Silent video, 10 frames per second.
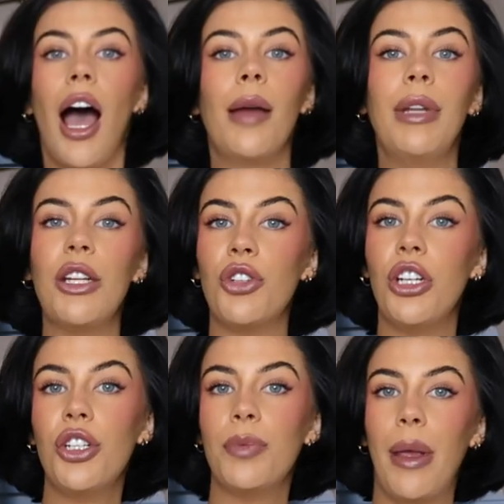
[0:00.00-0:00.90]
i'm literally
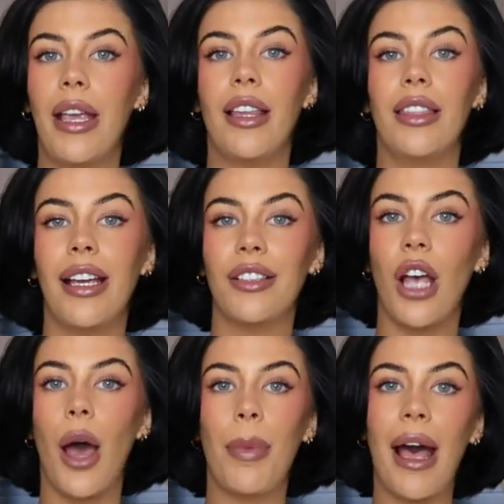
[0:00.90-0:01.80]
just picking things
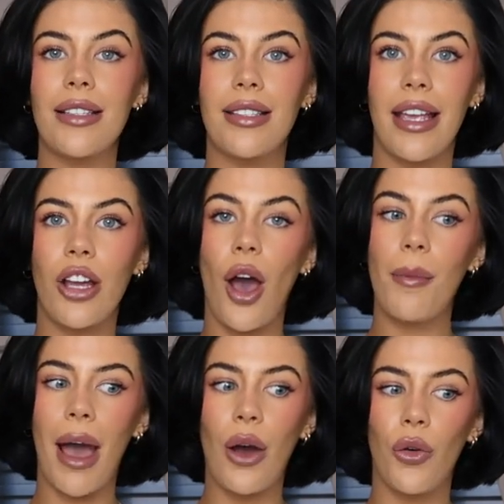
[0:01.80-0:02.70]
up as they
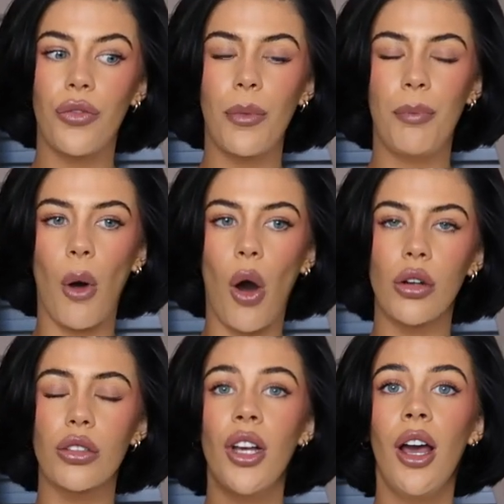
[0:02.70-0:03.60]
come out of the
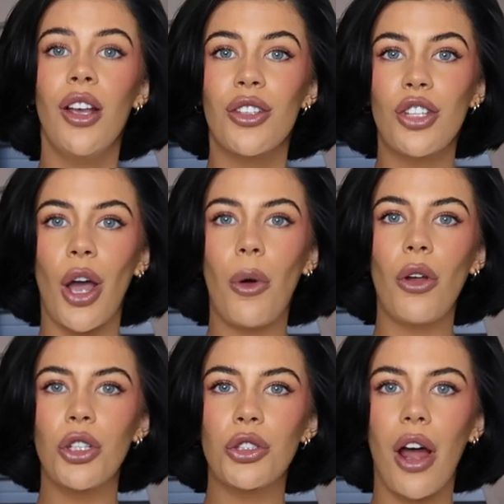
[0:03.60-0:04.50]
box so
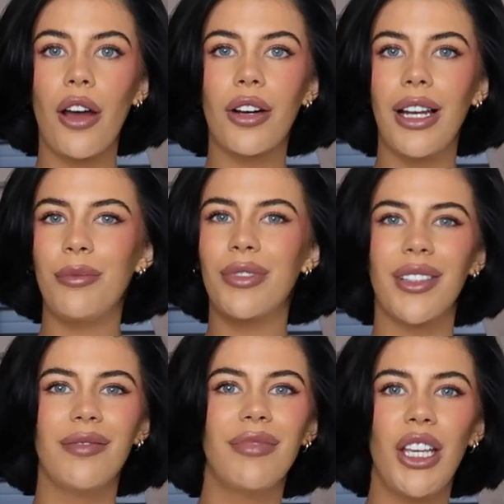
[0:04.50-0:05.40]
on the trial clips
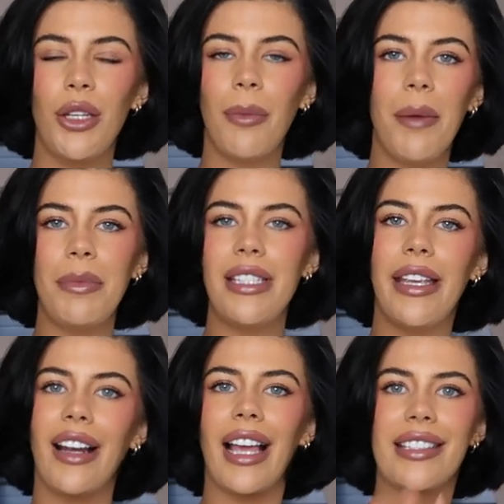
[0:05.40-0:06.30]
you might be
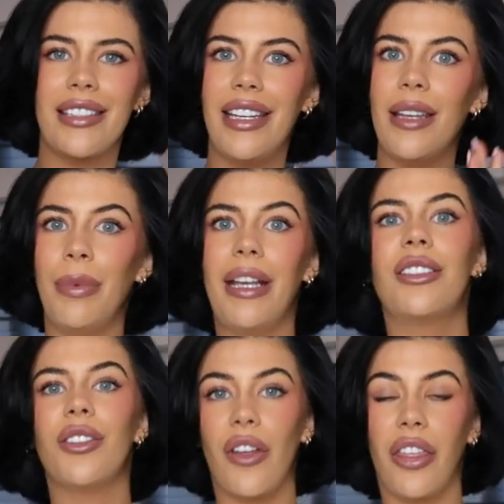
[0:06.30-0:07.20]
seeing like sneak
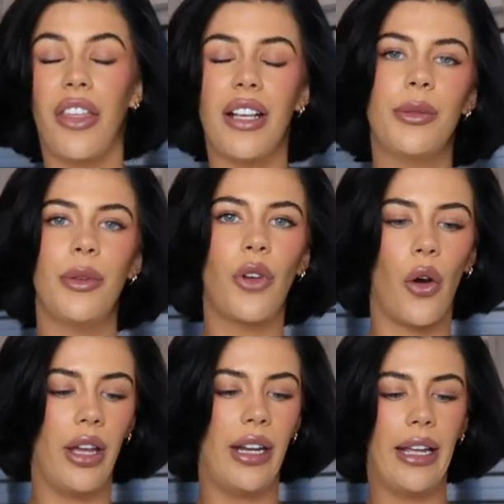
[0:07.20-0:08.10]
peeks of other things we've
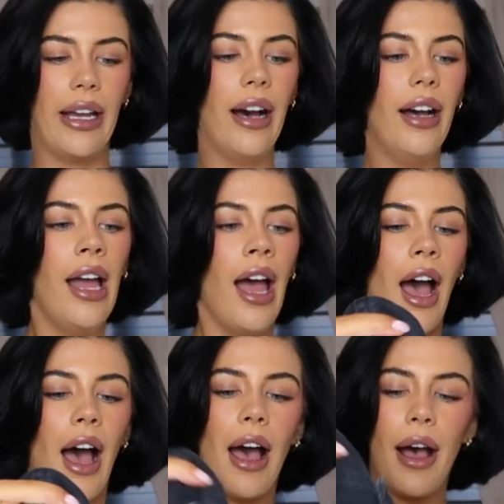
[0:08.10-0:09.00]
got in here
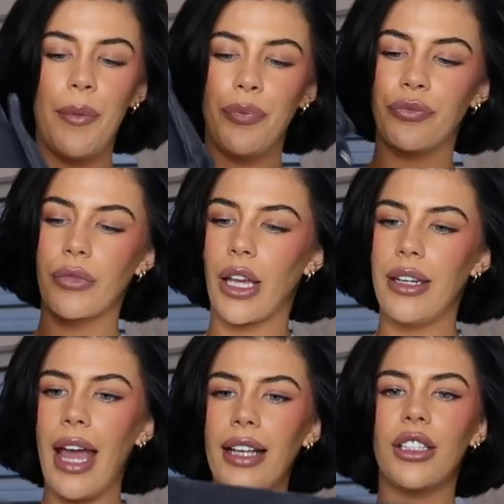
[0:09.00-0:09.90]
um,
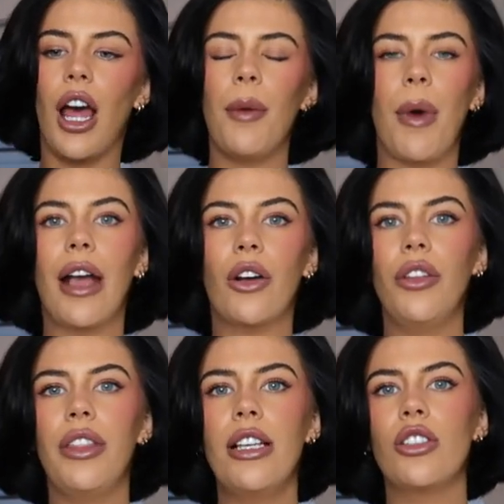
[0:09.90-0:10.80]
next up, I
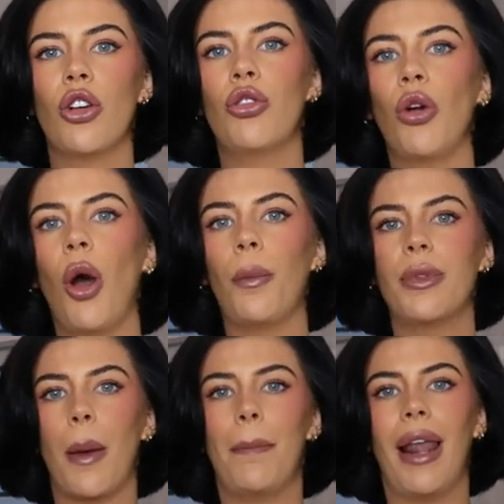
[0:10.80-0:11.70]
got this
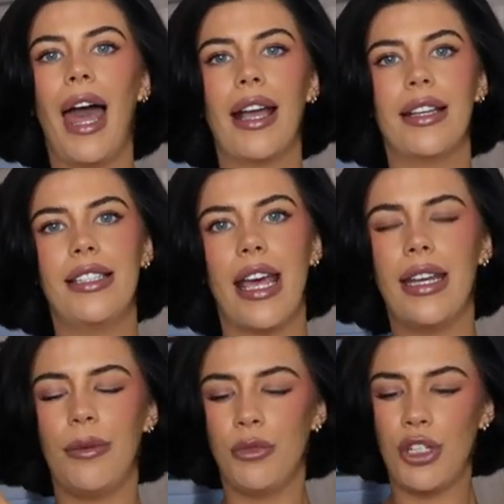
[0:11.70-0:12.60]
cropped black
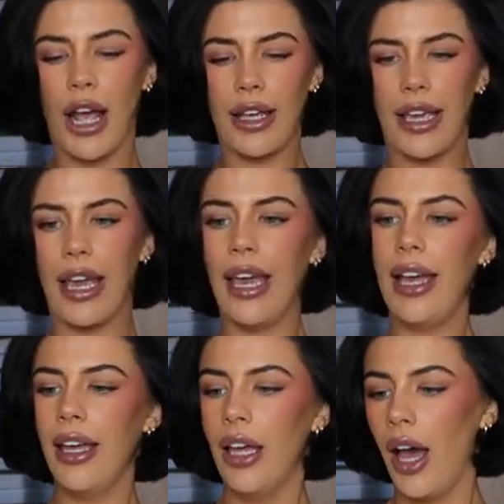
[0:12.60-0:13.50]
denim
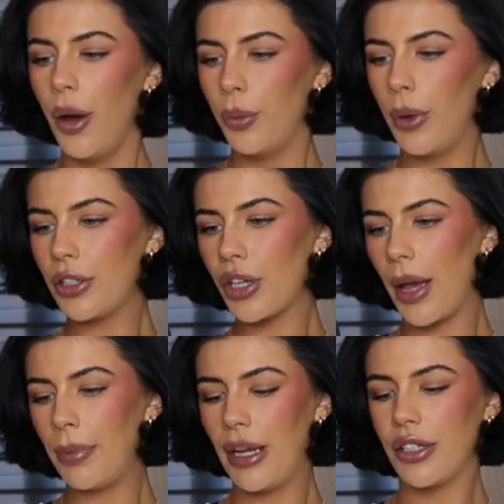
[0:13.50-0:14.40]
jacket which
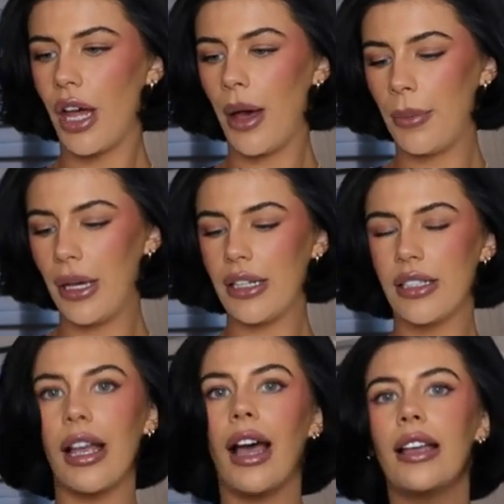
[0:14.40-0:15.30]
I picked up in a
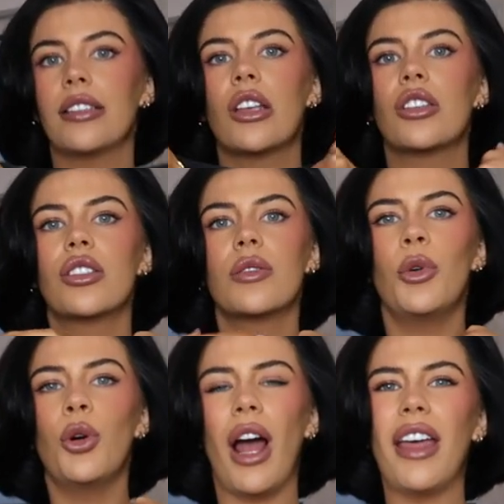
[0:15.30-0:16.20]
size
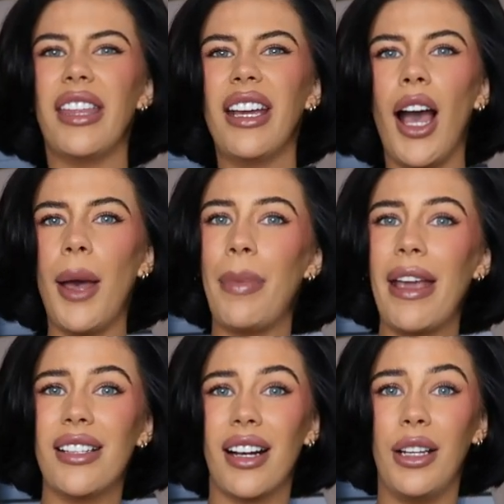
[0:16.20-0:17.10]
small. I think I
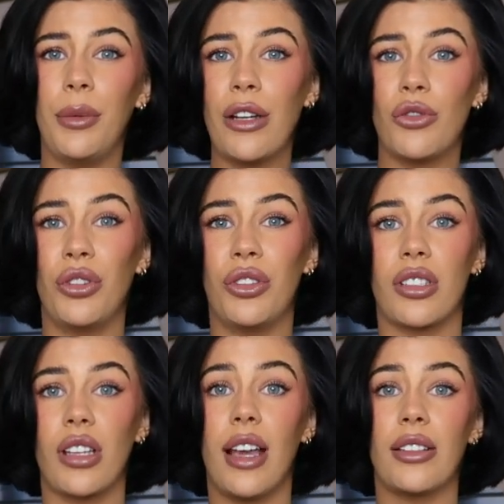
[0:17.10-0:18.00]
basically went true to
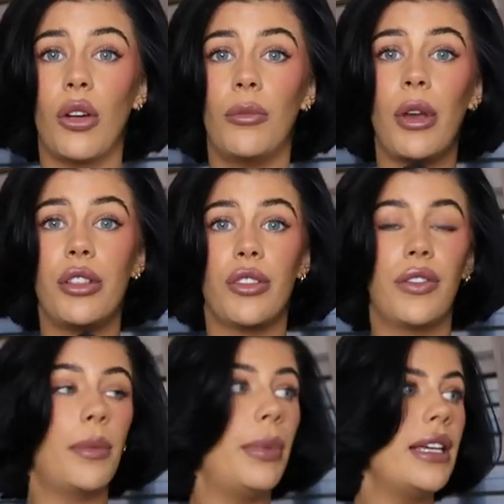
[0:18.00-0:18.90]
size on most of
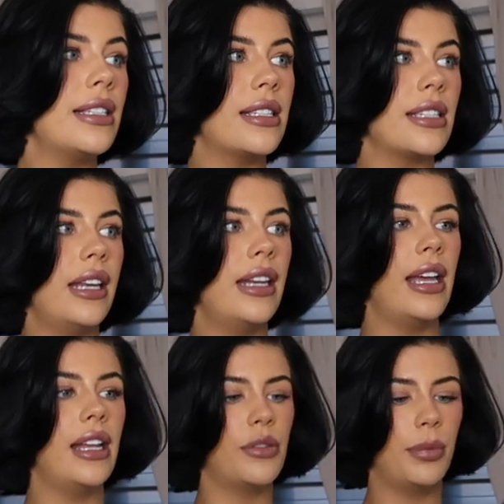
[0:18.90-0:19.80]
the pieces in
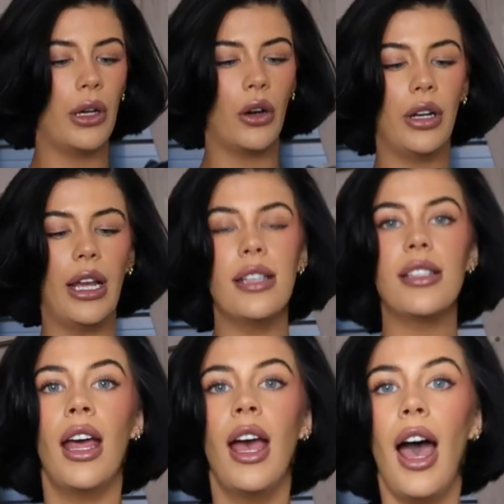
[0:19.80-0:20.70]
here, to be
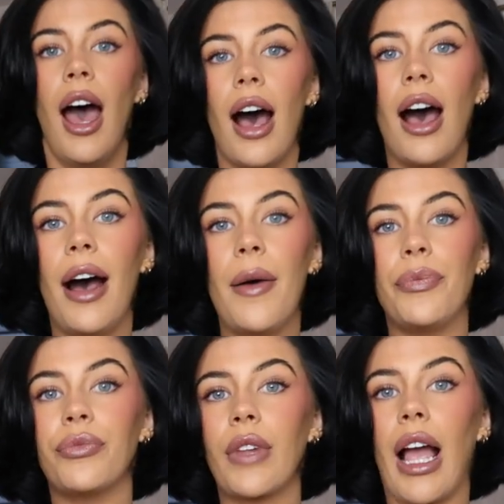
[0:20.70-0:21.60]
honest.
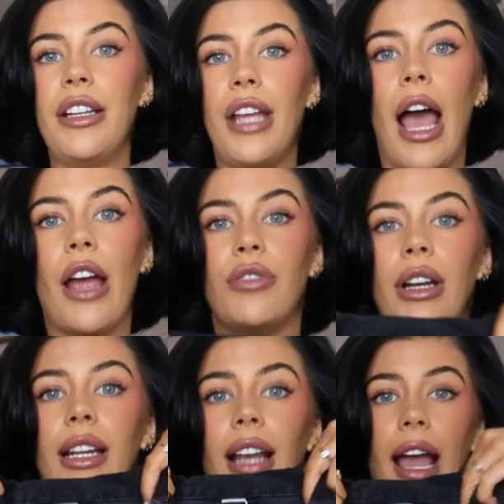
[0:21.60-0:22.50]
Um, and yeah, I
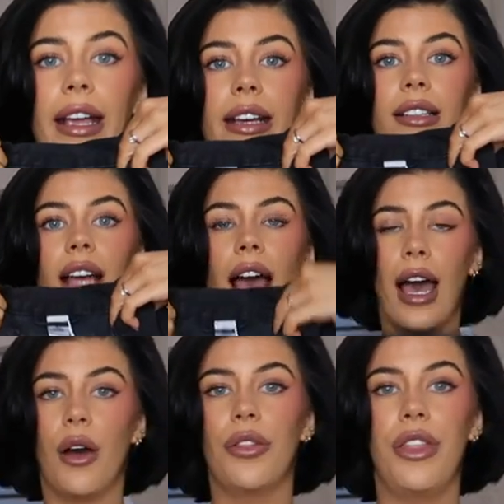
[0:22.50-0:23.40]
really like how